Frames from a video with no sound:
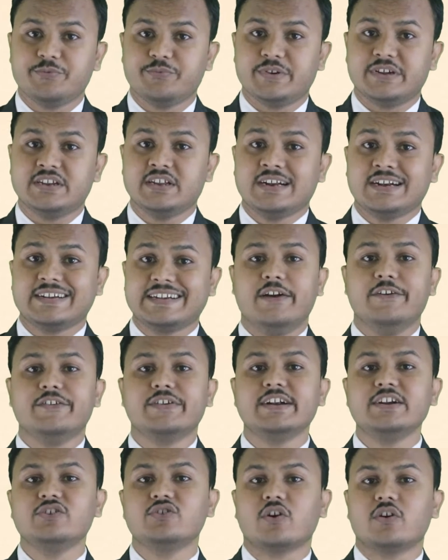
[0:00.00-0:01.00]
between one
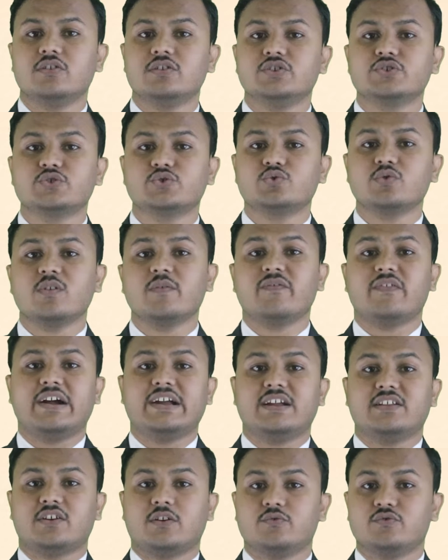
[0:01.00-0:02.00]
hundred dollars to
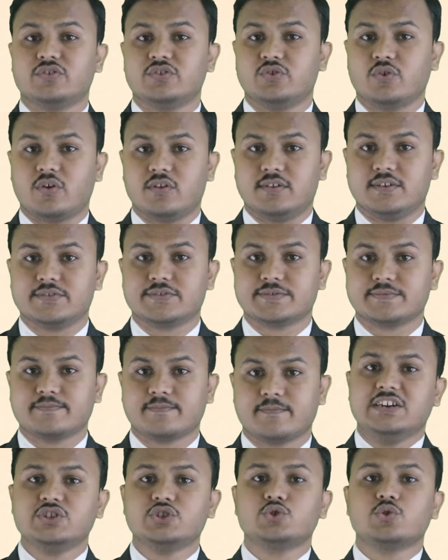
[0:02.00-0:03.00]
five thousand dollars.
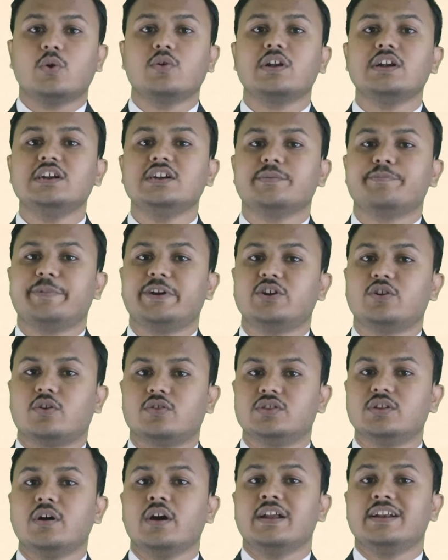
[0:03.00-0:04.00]
It is totally depend
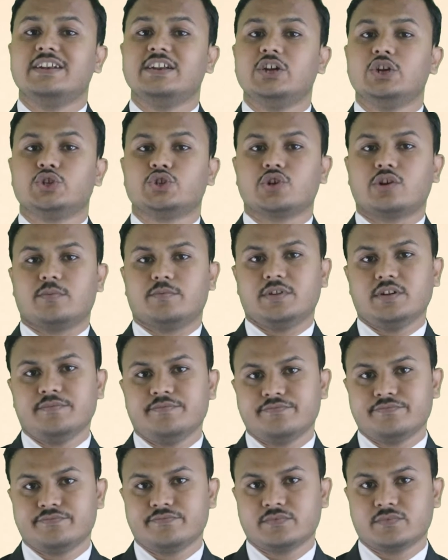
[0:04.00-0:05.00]
on the nature of
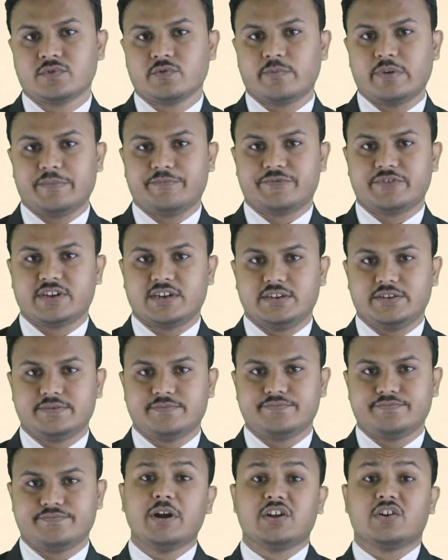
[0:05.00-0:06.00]
the website.
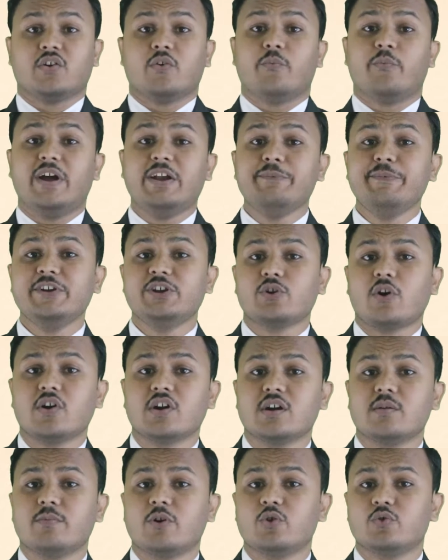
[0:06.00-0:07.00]
But when we
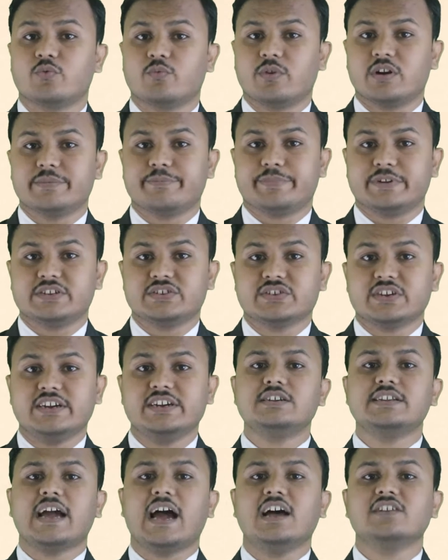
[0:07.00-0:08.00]
talk about WordPress,
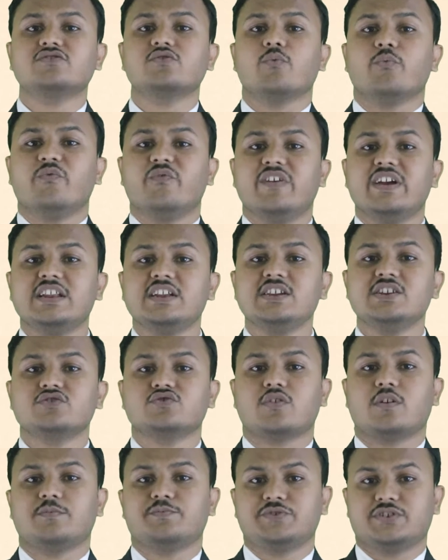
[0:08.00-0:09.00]
it has
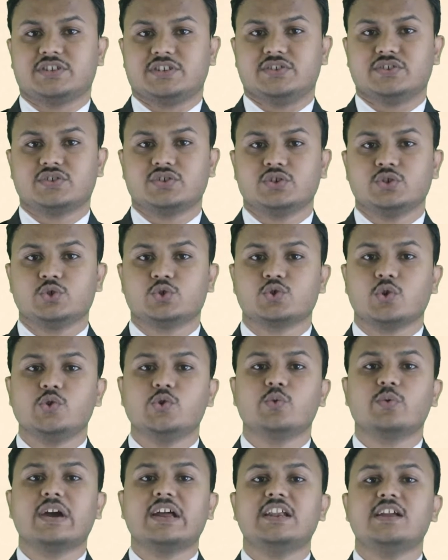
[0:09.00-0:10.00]
various options, so
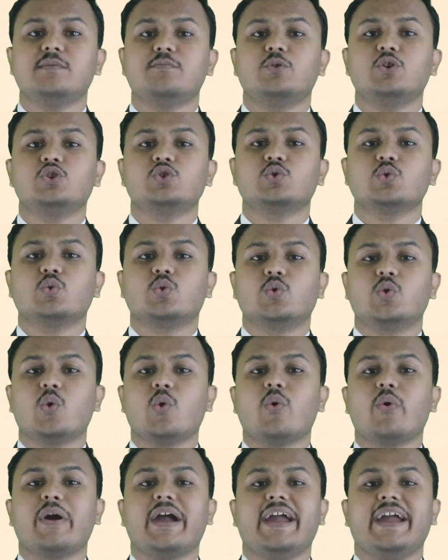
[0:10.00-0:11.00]
you can able to
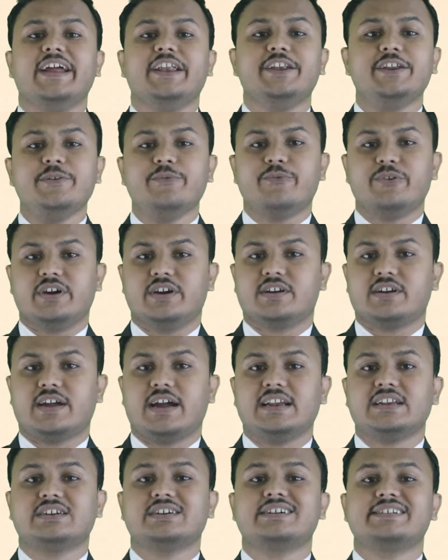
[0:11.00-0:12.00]
go anywhere
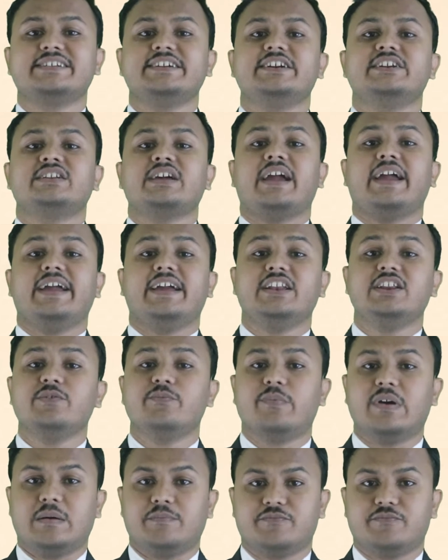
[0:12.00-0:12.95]
and create any